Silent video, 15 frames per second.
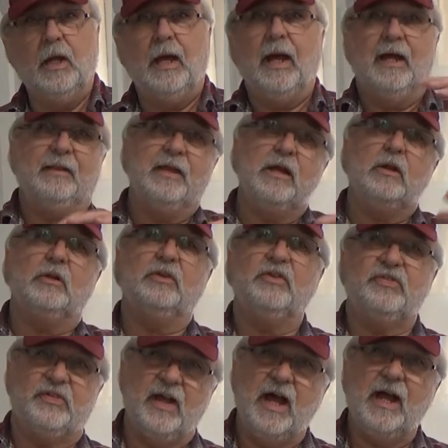And then on the
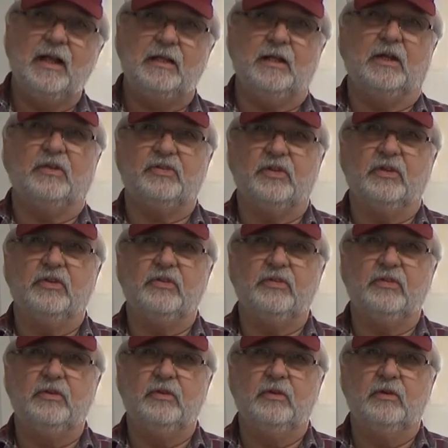side
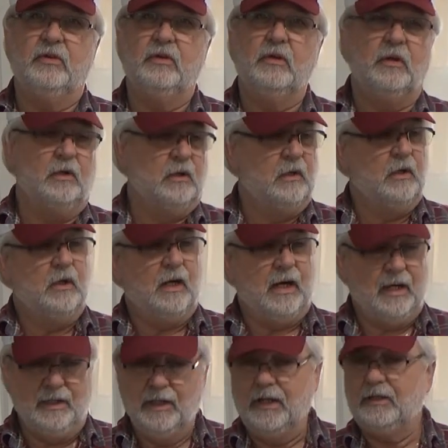dishes,
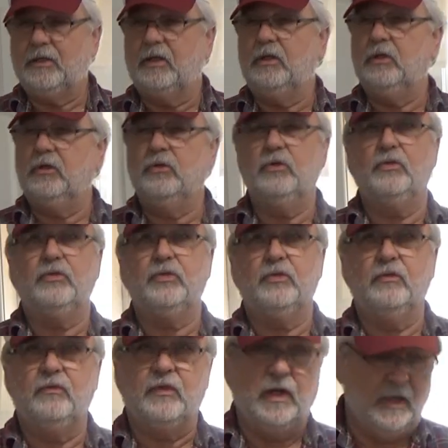I like to use
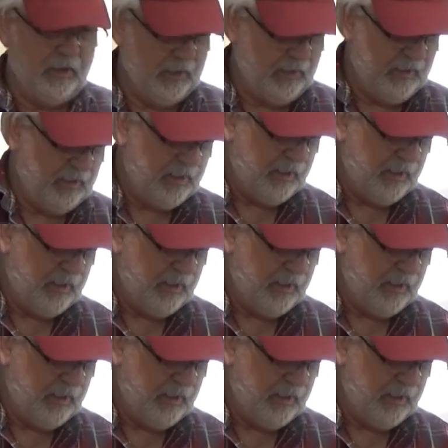the honey and